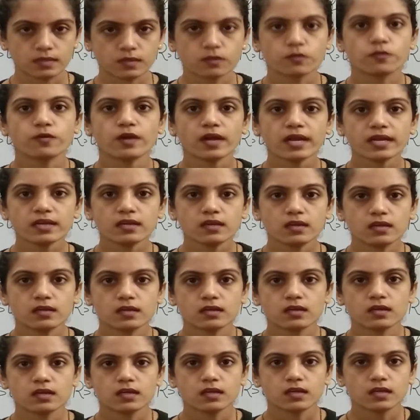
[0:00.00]

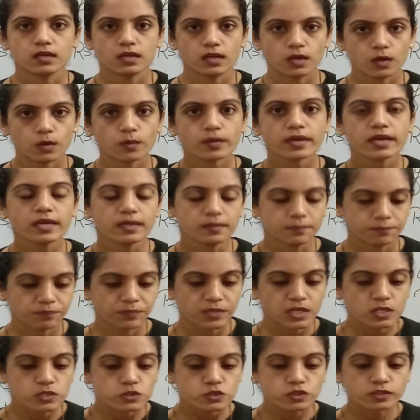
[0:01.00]
Right? Okay?
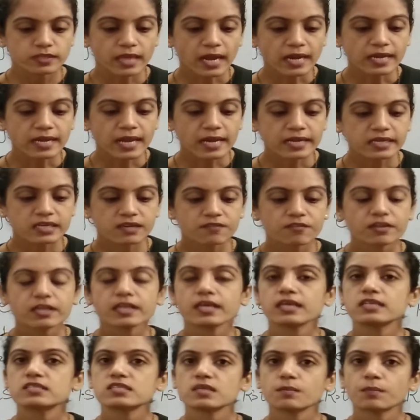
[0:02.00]
So that
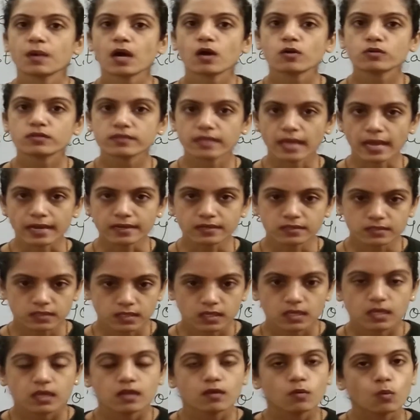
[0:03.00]
activity is about that.
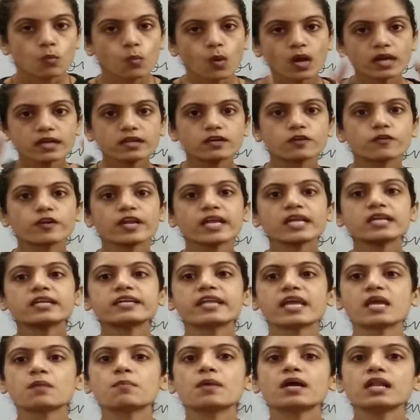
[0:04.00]
One green
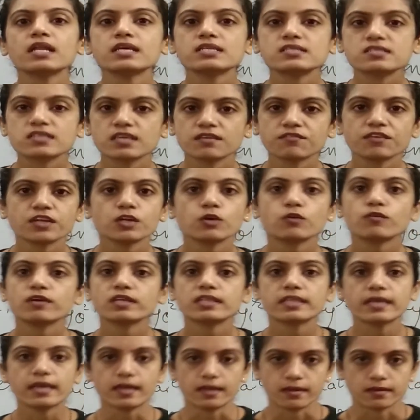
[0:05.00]
table is given over
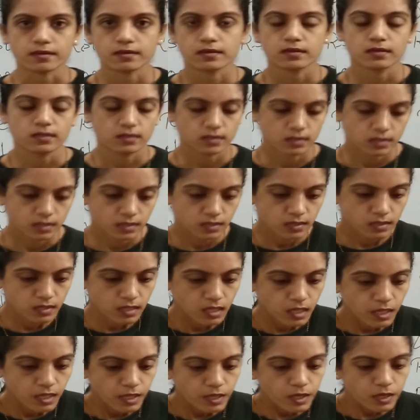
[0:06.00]
there.
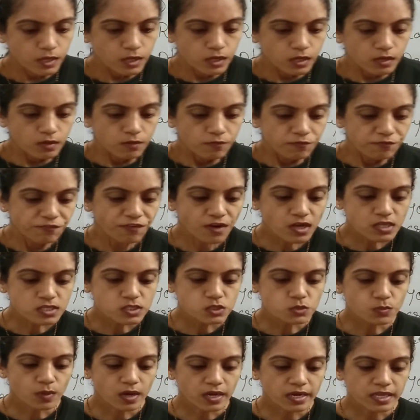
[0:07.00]

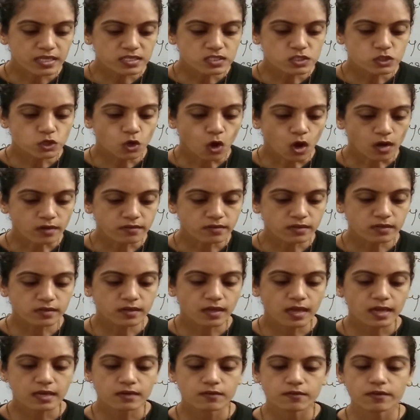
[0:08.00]
First one is cotton
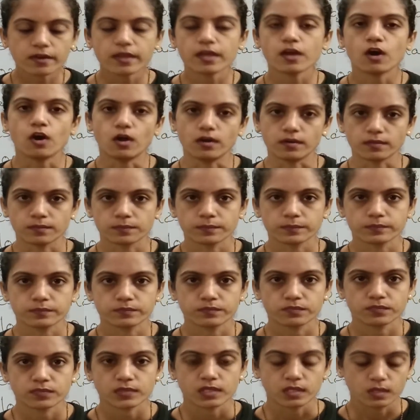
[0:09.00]
and rayon,
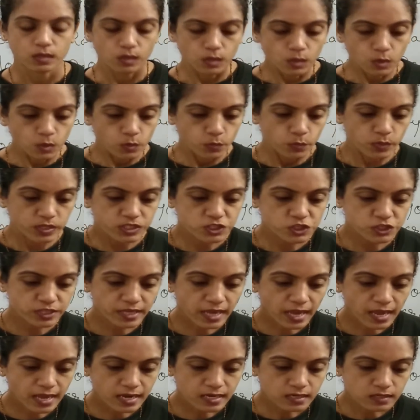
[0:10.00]
which
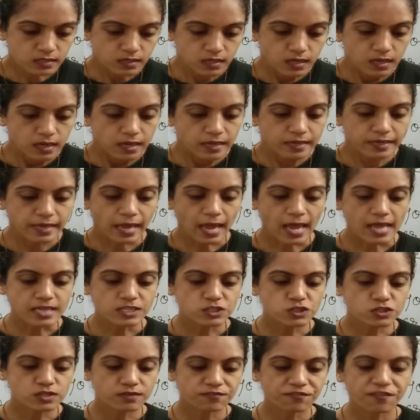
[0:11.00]
can
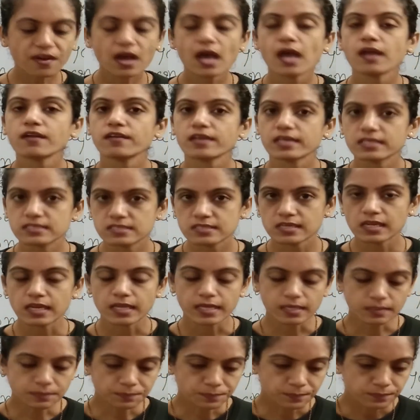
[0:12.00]
catch the fire
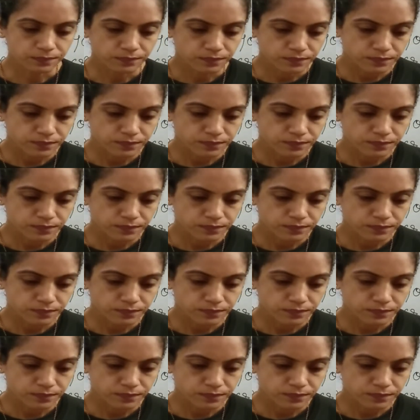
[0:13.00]
easily